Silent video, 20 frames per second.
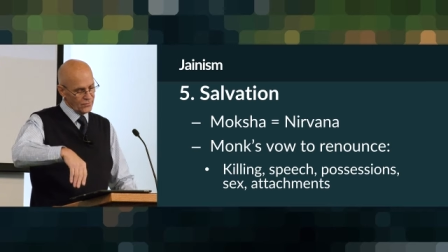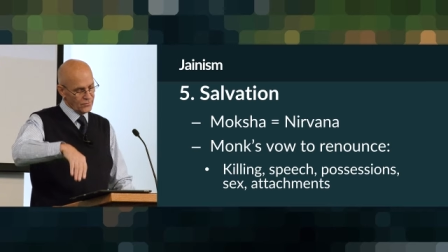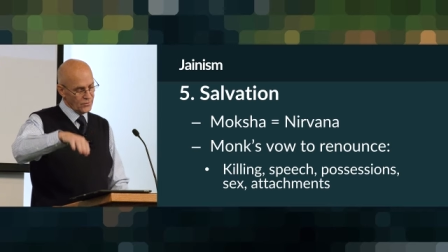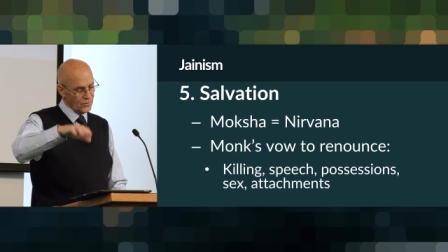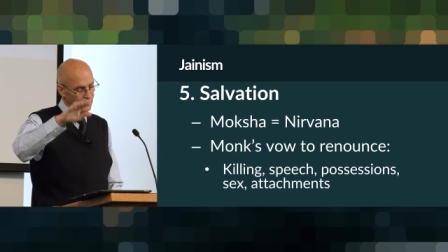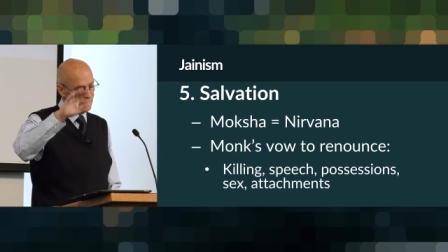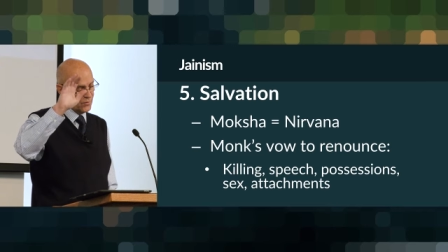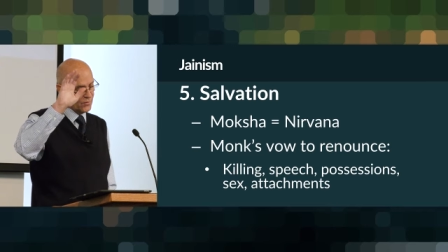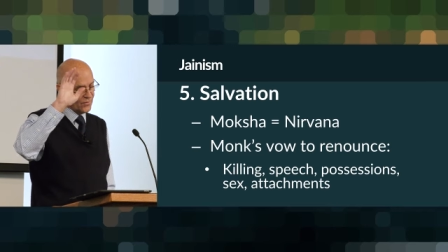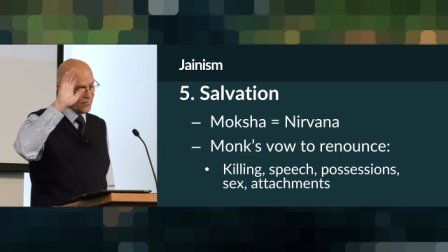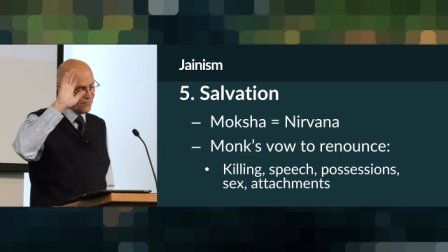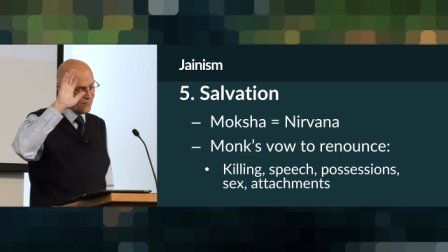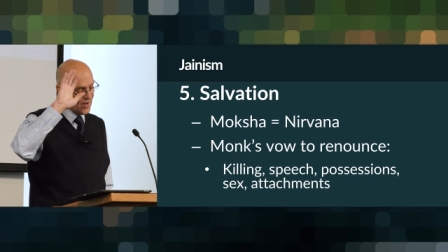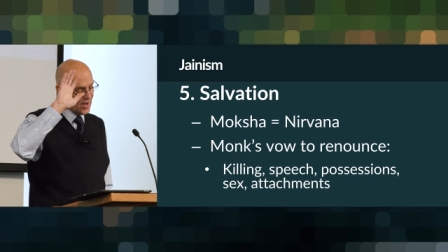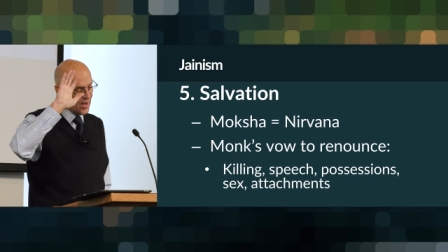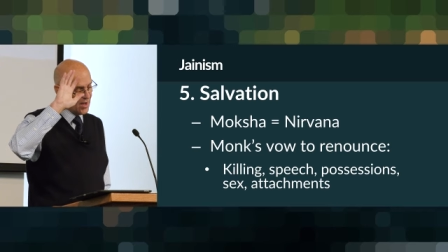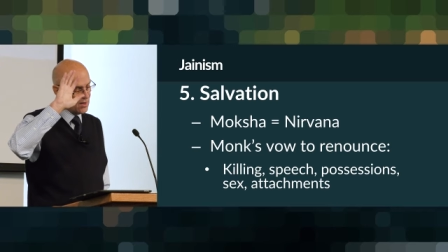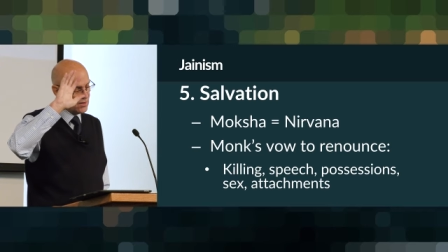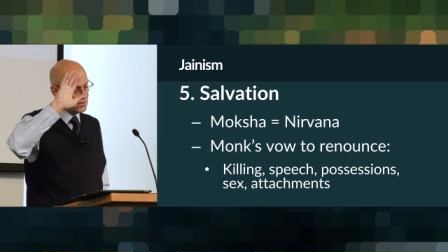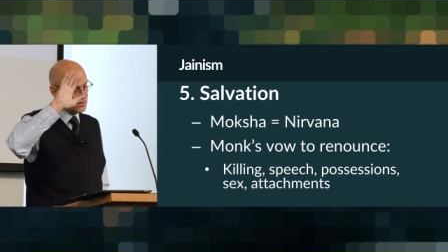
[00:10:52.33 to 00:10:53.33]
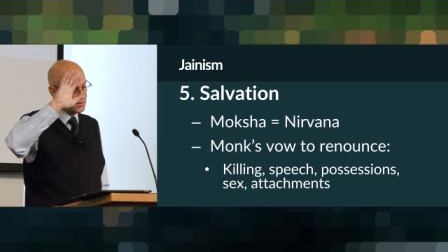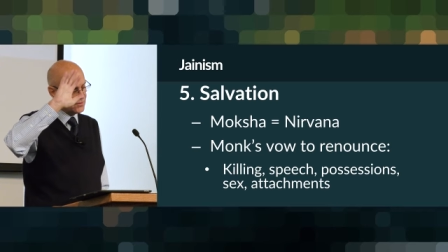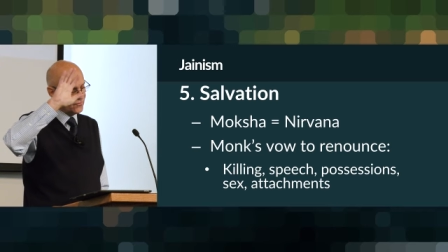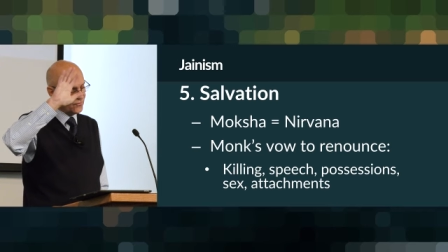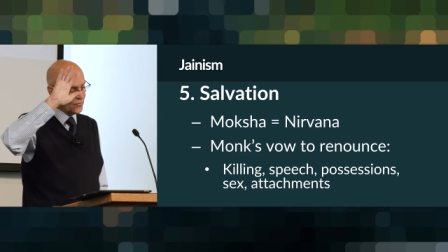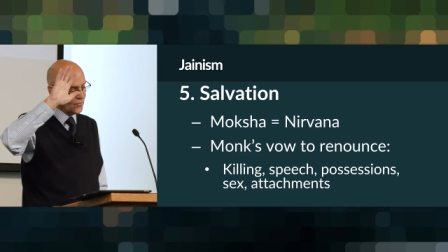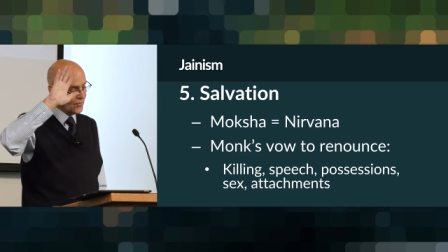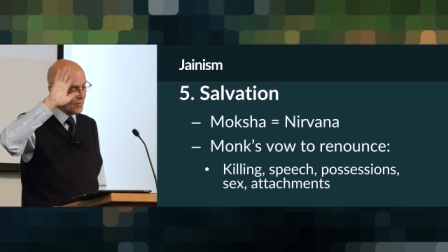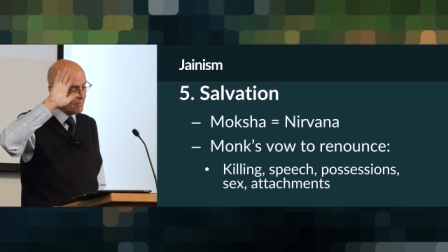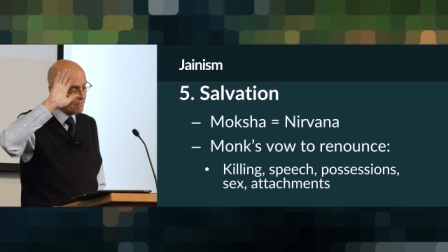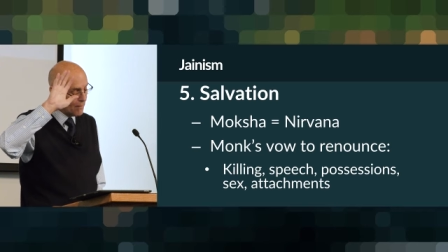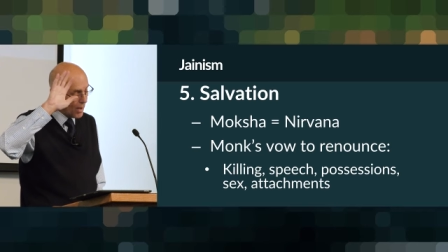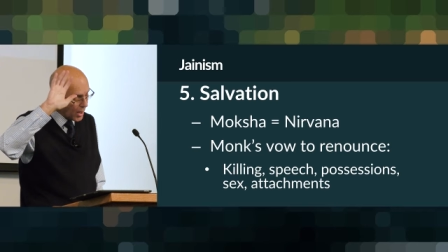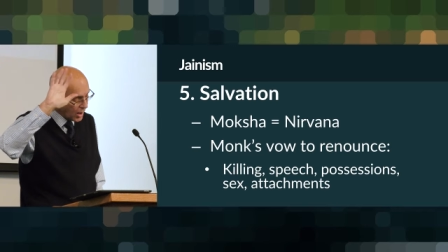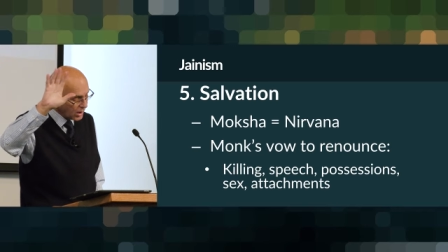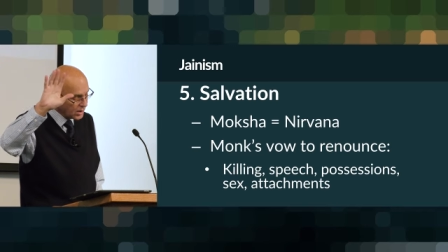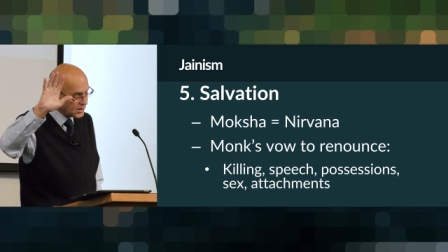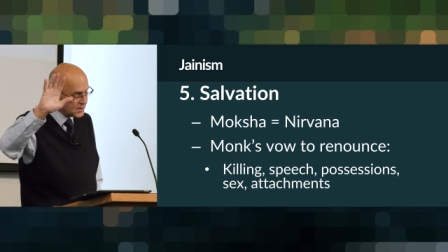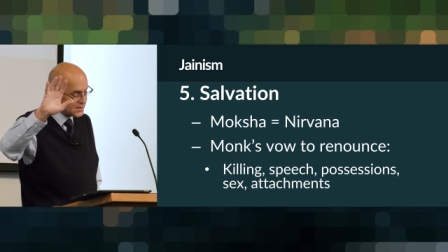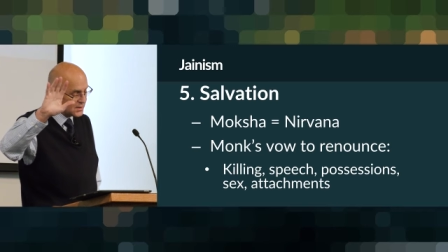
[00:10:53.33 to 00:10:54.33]
There were the vows for the
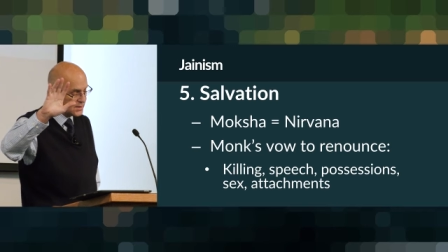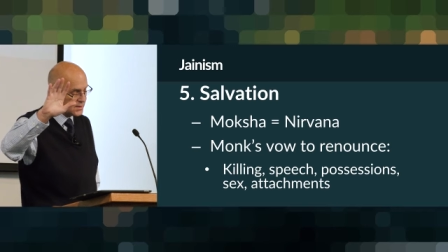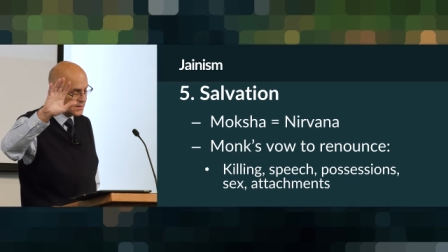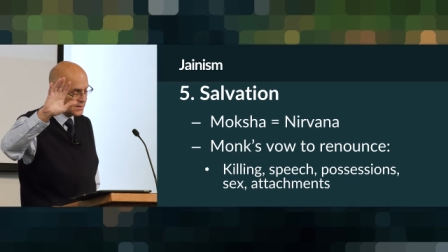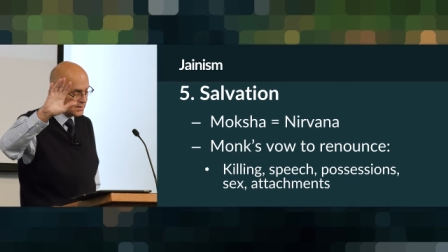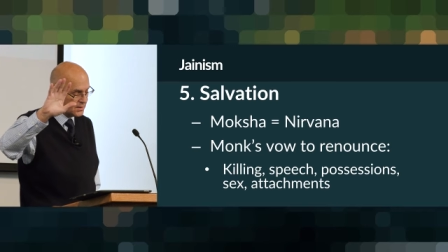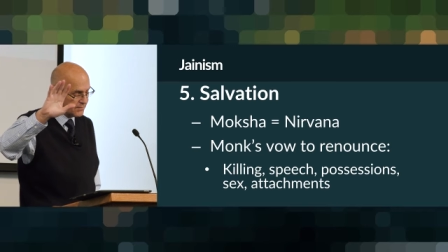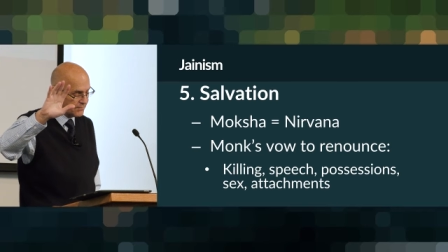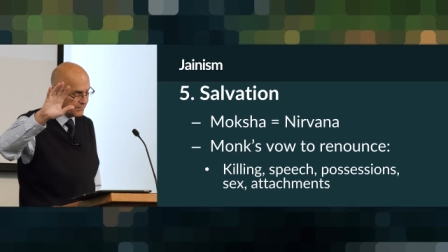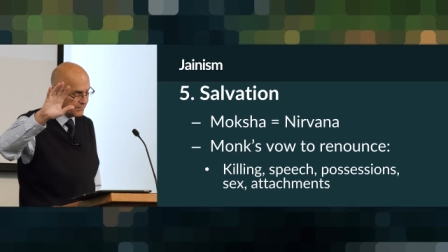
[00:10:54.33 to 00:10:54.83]
monks,